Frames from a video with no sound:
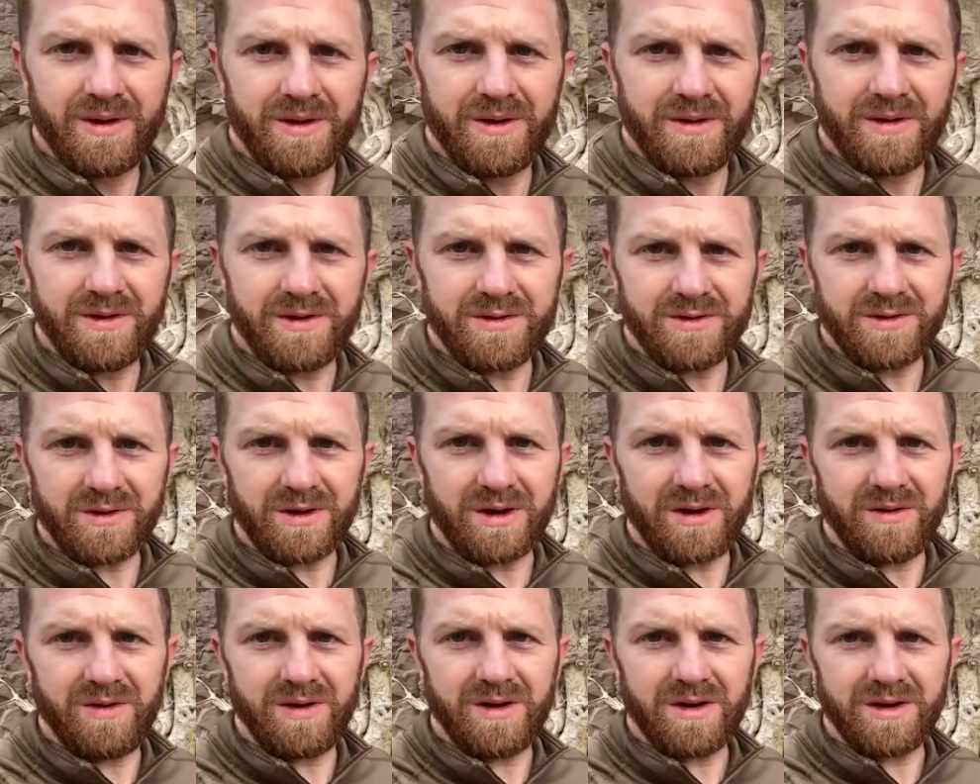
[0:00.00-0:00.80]
this will
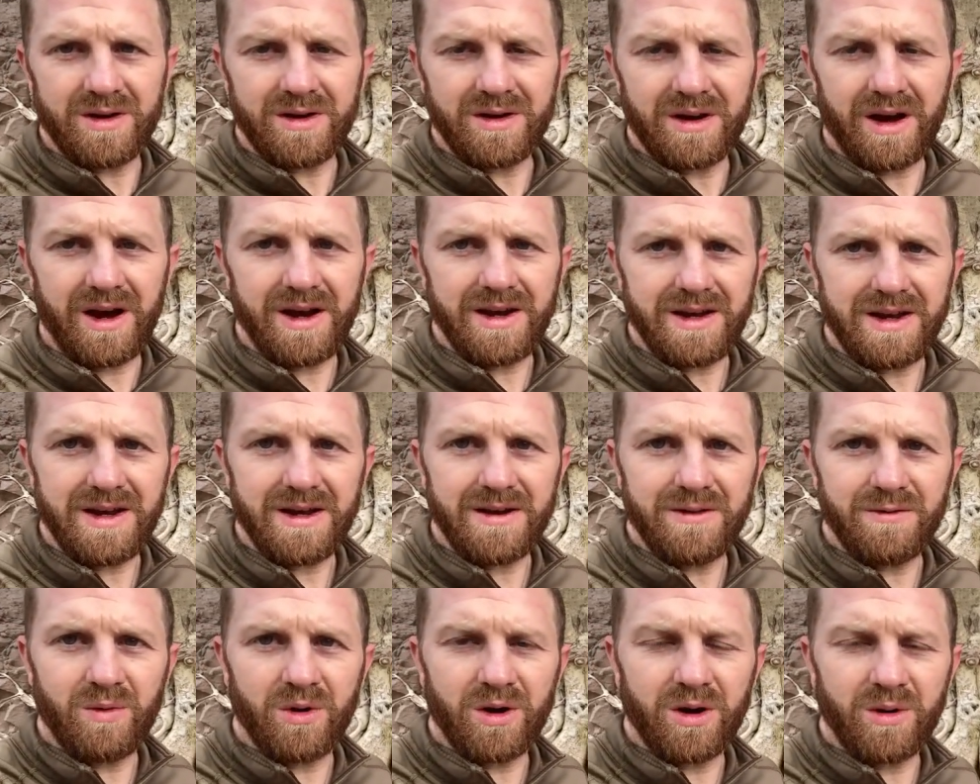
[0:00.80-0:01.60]
give you an idea
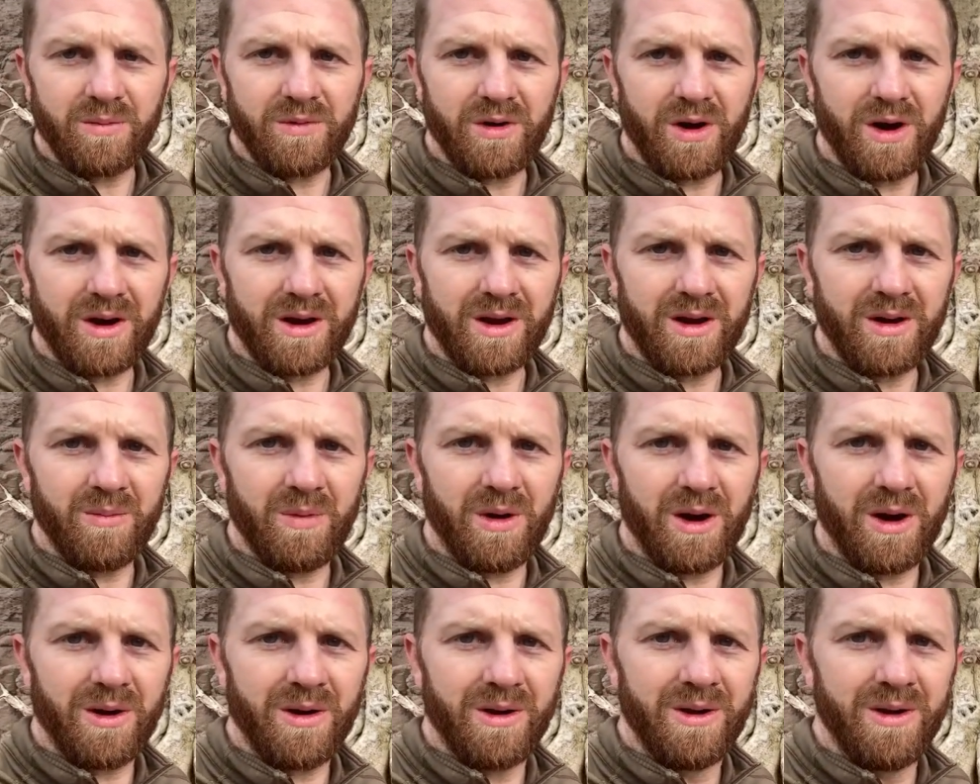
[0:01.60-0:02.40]
of what I'm talking
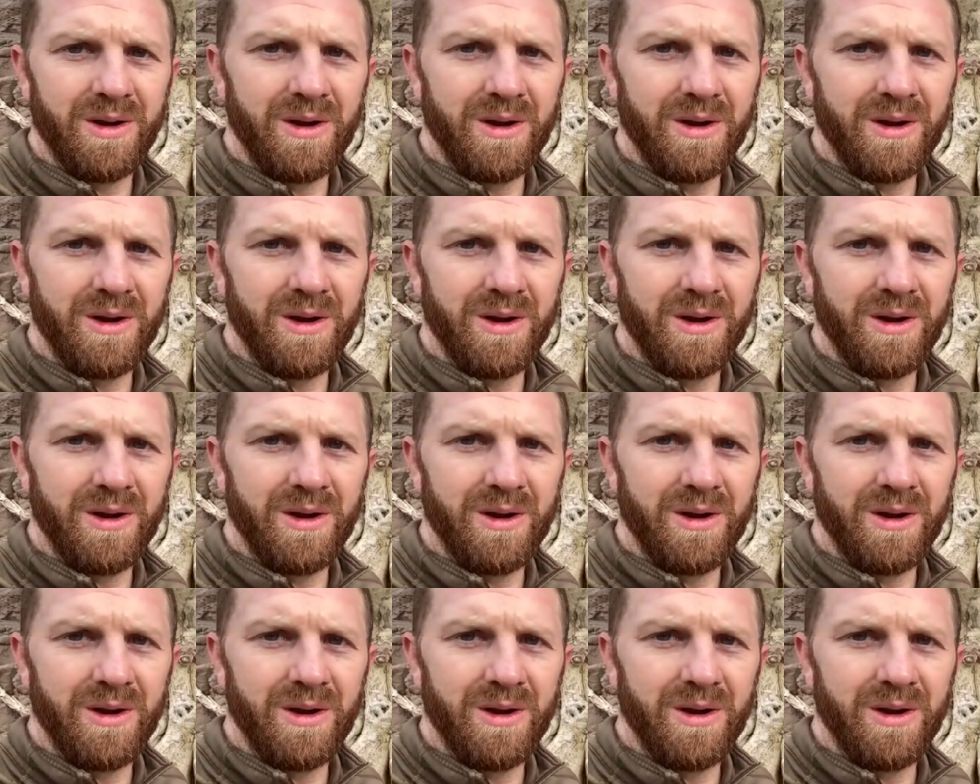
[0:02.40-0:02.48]
about.